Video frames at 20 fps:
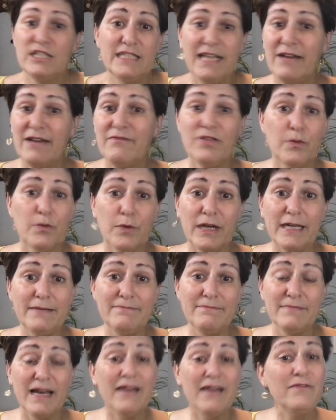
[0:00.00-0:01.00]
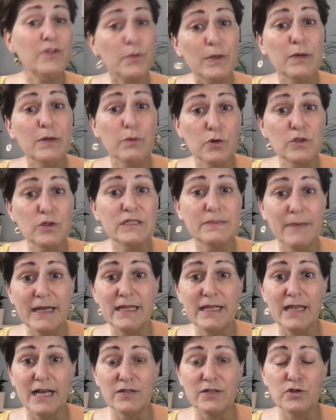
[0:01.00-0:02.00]
have three. I have three rules in my
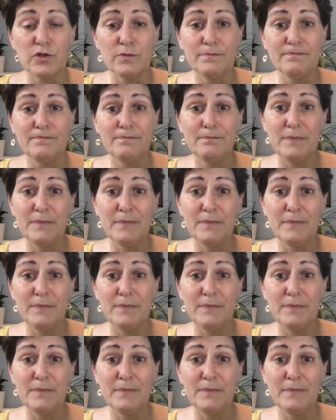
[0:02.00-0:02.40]
classroom.